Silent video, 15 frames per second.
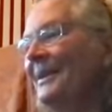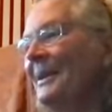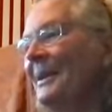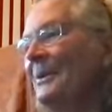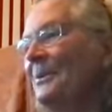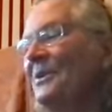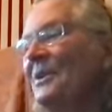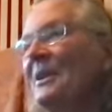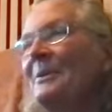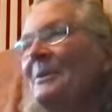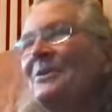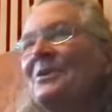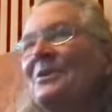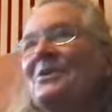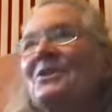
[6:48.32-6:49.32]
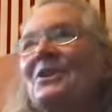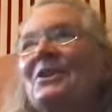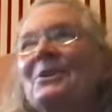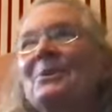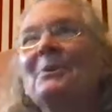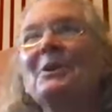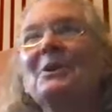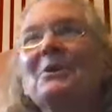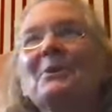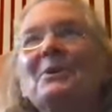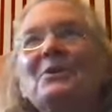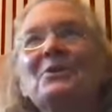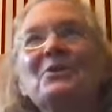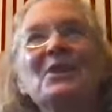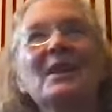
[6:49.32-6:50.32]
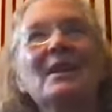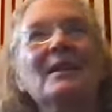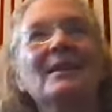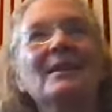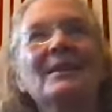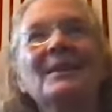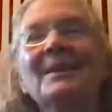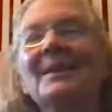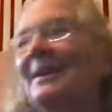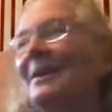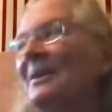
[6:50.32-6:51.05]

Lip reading: Then I was going to tell you what you understand, and then I